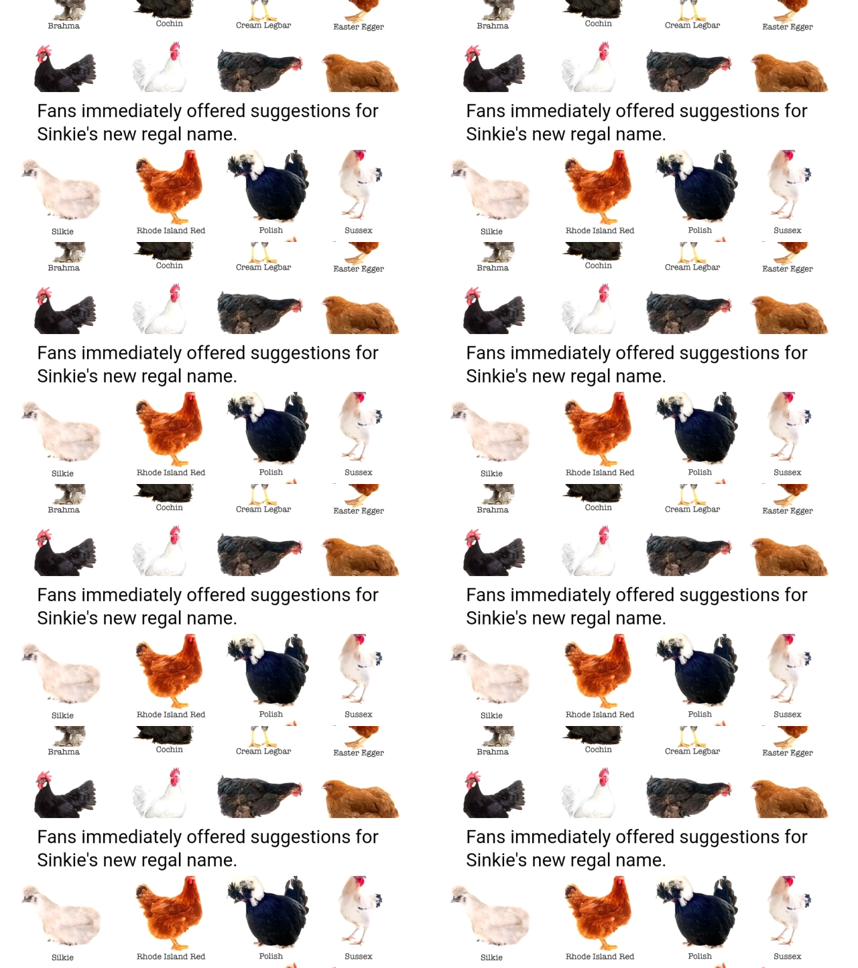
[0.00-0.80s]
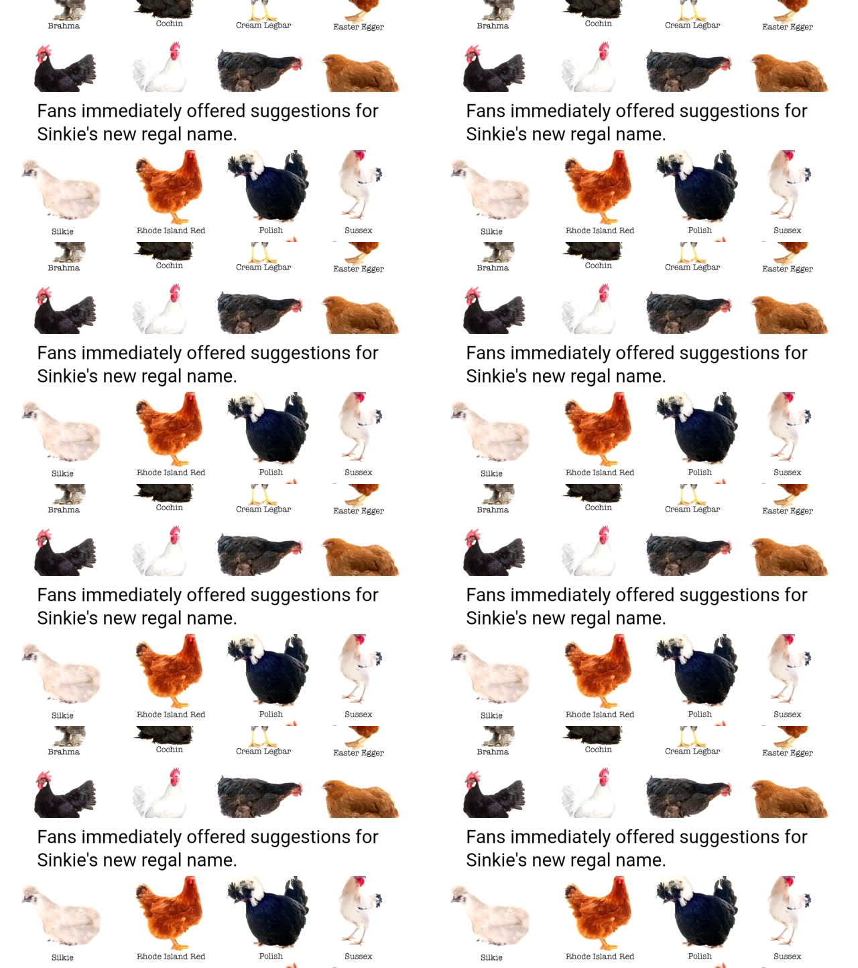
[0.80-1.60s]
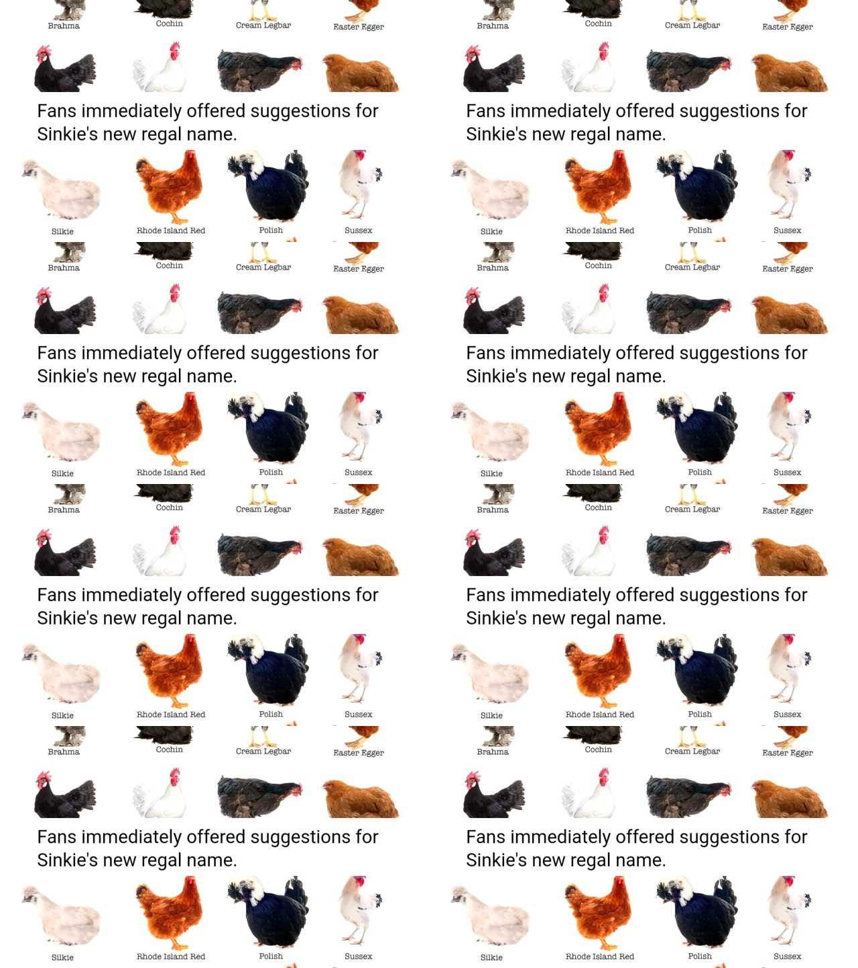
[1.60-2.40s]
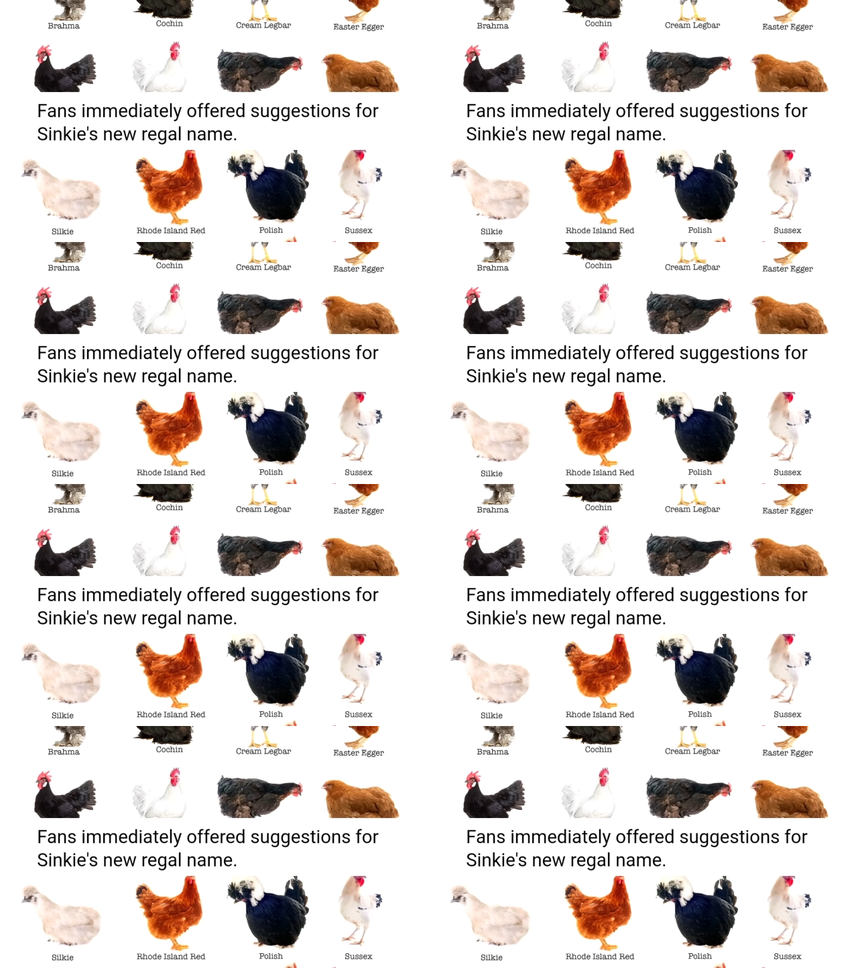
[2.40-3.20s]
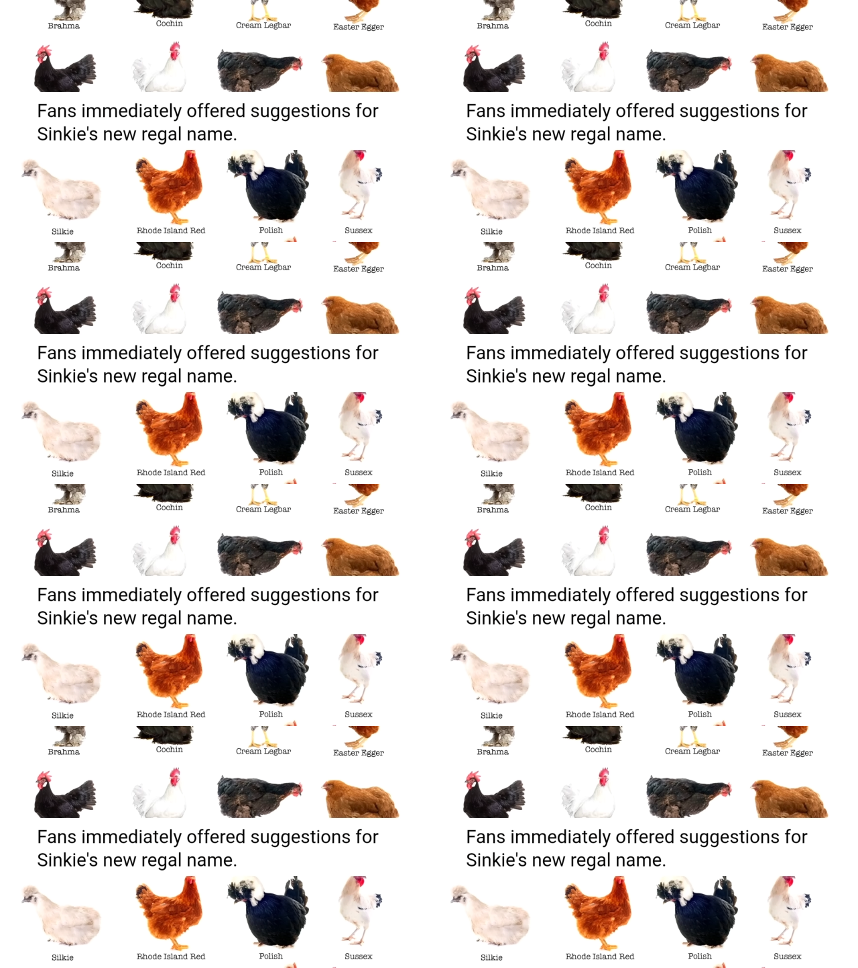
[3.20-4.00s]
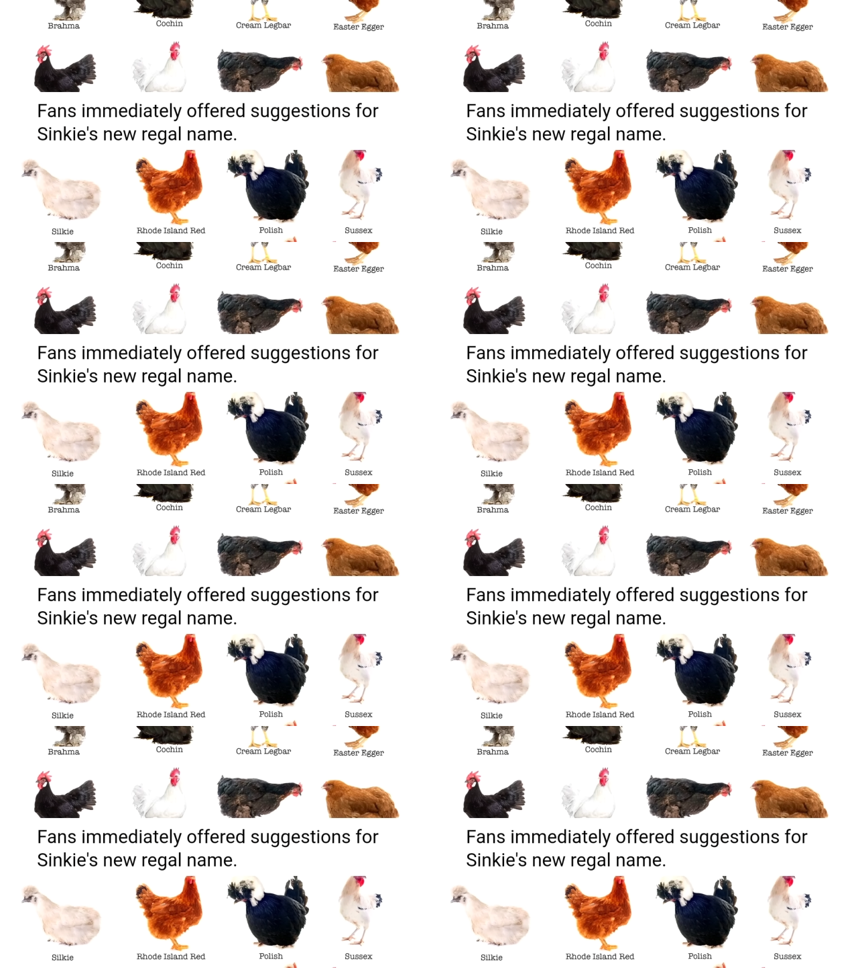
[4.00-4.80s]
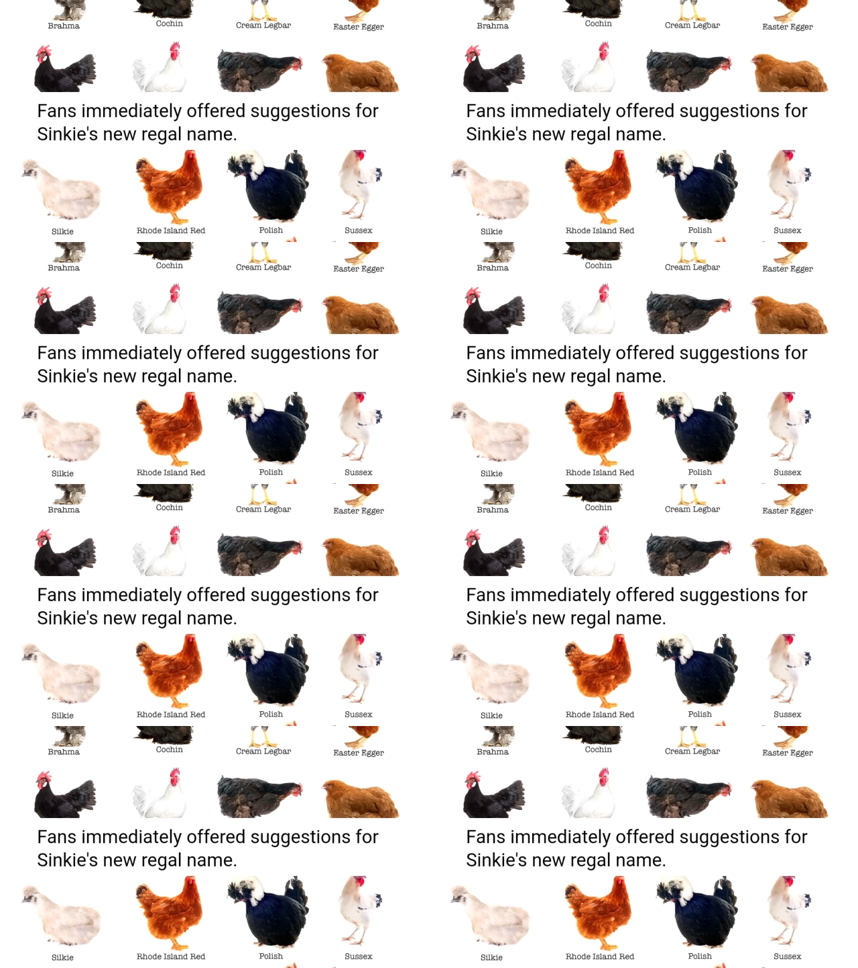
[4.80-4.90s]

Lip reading: [unreadable: no face in view]